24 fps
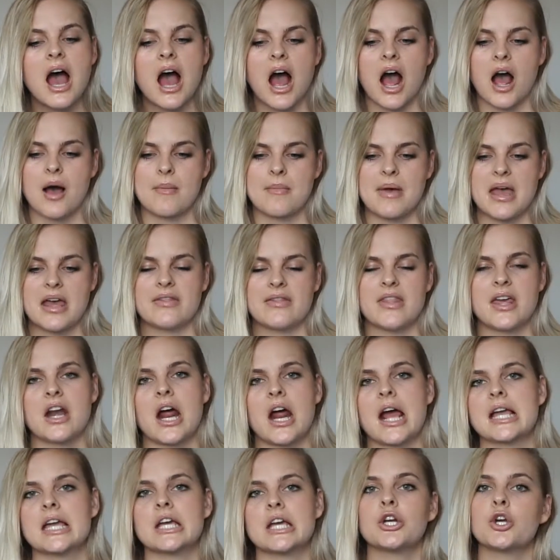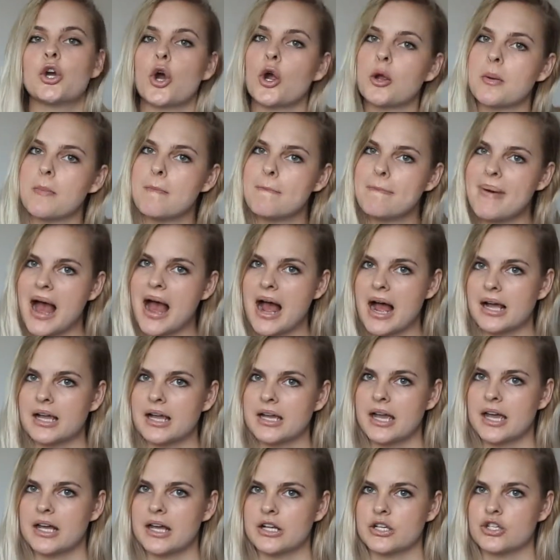And then I can go
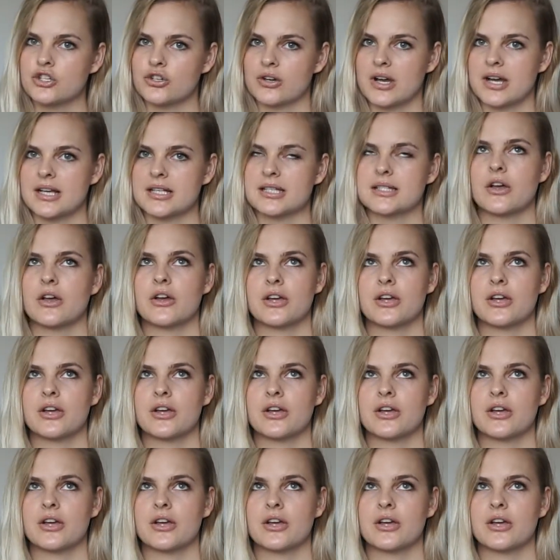back and address,